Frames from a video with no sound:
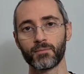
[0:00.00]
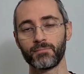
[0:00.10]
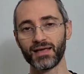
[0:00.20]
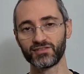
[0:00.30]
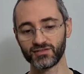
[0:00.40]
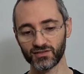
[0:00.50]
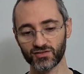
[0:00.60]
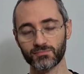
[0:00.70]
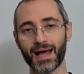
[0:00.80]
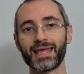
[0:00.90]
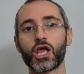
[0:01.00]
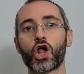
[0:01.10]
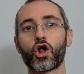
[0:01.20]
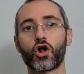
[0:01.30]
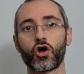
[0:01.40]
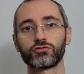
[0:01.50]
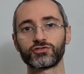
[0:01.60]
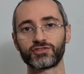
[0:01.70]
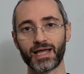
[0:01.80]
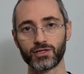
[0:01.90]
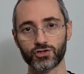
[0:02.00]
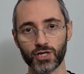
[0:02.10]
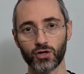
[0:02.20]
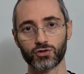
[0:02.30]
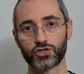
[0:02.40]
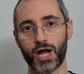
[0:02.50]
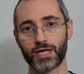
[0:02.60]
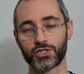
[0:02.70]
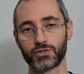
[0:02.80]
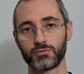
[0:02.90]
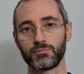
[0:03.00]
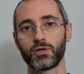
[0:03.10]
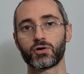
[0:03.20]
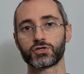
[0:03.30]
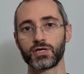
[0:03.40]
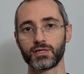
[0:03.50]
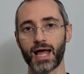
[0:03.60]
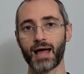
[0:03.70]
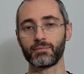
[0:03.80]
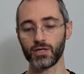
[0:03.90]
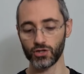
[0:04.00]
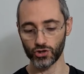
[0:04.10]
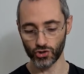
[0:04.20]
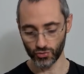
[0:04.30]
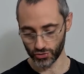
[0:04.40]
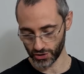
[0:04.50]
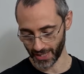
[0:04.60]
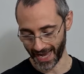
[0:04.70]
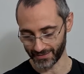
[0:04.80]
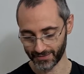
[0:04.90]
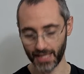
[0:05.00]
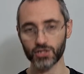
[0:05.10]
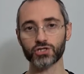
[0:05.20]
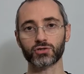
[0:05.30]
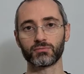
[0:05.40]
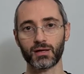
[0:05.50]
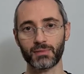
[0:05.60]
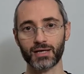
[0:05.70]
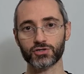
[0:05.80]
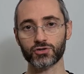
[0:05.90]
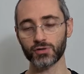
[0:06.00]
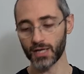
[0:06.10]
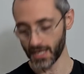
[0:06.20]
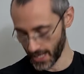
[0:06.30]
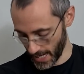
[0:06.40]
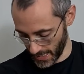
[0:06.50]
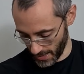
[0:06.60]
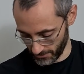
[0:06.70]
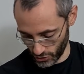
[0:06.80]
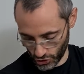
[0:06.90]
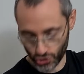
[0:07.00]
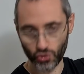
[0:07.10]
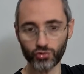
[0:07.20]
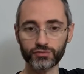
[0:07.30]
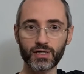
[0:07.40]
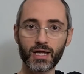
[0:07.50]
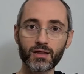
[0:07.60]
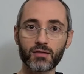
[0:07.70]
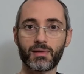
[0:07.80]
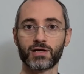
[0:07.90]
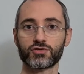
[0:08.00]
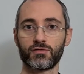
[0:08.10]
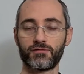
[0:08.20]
basically this is my concentric contraction because I'm inducing a tension on my muscle and I'm shortening the muscle